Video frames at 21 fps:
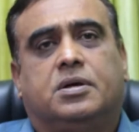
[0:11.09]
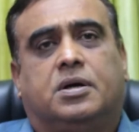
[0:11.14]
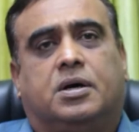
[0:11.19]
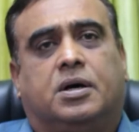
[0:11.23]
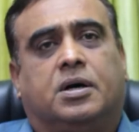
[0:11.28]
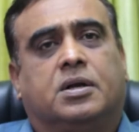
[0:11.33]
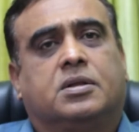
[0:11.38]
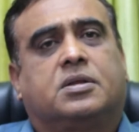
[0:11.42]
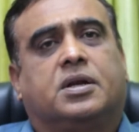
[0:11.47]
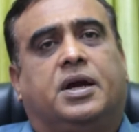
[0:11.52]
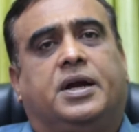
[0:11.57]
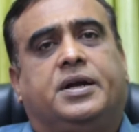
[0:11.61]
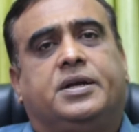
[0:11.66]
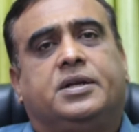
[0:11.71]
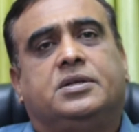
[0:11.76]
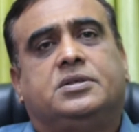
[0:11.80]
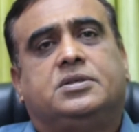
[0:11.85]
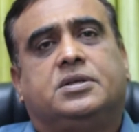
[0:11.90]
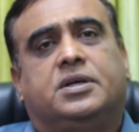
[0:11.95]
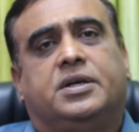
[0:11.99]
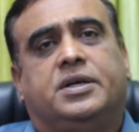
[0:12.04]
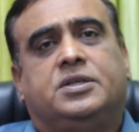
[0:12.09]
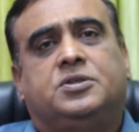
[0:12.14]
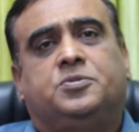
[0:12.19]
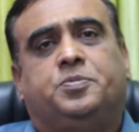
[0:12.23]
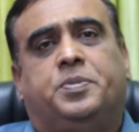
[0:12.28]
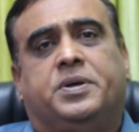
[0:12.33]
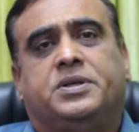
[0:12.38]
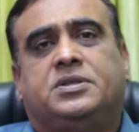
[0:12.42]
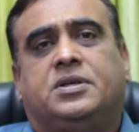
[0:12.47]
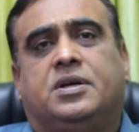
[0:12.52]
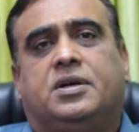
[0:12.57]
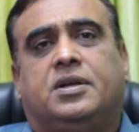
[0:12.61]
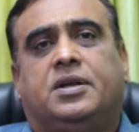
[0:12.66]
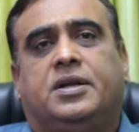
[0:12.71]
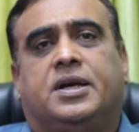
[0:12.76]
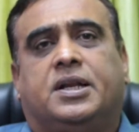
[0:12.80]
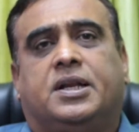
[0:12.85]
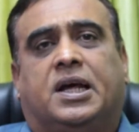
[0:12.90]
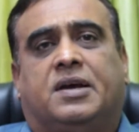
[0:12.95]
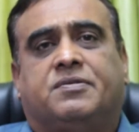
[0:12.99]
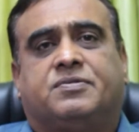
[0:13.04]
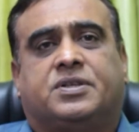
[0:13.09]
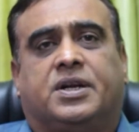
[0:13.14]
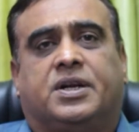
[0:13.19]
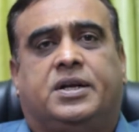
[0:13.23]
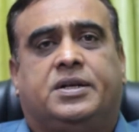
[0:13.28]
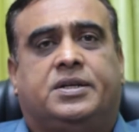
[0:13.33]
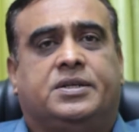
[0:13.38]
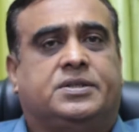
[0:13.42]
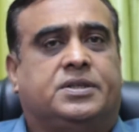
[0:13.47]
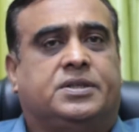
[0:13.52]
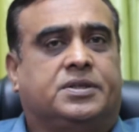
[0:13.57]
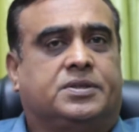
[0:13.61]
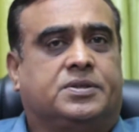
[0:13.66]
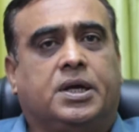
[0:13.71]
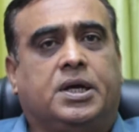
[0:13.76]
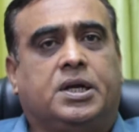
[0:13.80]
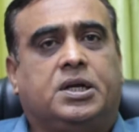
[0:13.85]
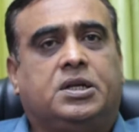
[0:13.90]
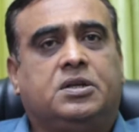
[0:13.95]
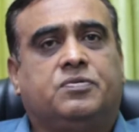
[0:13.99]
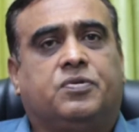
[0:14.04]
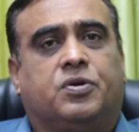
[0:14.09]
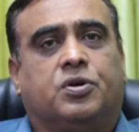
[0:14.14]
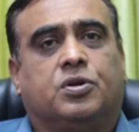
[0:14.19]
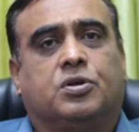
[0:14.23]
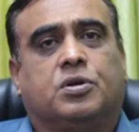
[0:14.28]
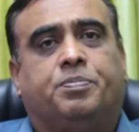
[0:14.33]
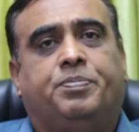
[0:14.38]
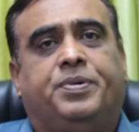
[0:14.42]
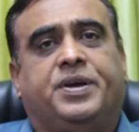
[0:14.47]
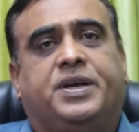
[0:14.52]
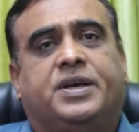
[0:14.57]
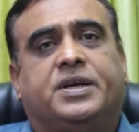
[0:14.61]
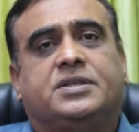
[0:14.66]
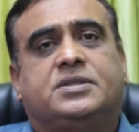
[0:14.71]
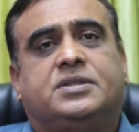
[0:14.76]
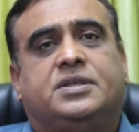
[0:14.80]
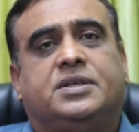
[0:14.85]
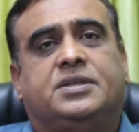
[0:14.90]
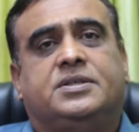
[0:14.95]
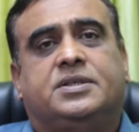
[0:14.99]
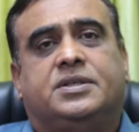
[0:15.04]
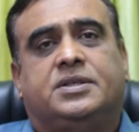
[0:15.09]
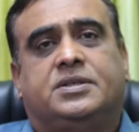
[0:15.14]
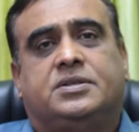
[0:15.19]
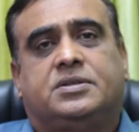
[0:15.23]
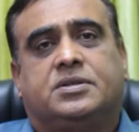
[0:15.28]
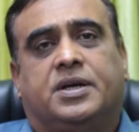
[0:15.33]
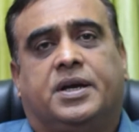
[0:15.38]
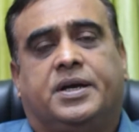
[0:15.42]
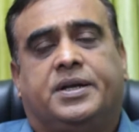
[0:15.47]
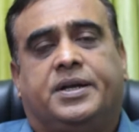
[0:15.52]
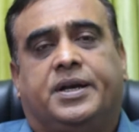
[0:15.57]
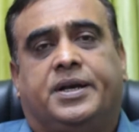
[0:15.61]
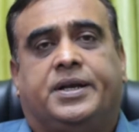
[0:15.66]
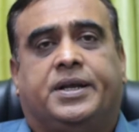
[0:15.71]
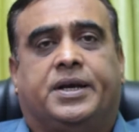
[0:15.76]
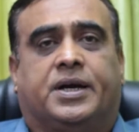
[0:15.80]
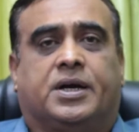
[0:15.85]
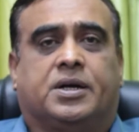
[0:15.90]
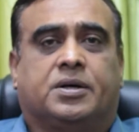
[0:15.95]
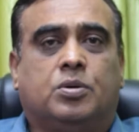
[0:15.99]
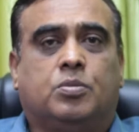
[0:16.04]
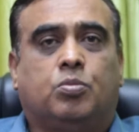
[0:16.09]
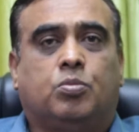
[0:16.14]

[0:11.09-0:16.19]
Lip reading: Arthritis is basically a lifestyle disease. It is one of the biggest diseases in India.